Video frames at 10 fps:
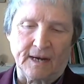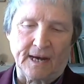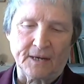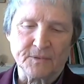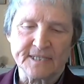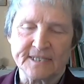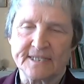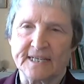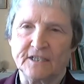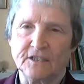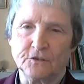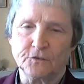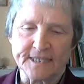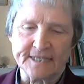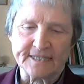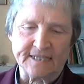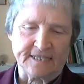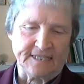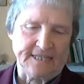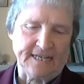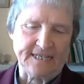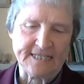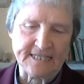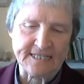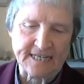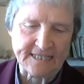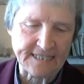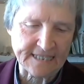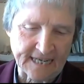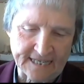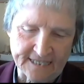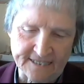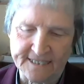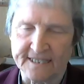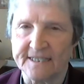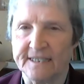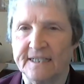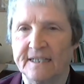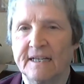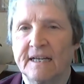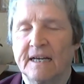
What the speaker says: I was in St. Louis in 1999 attending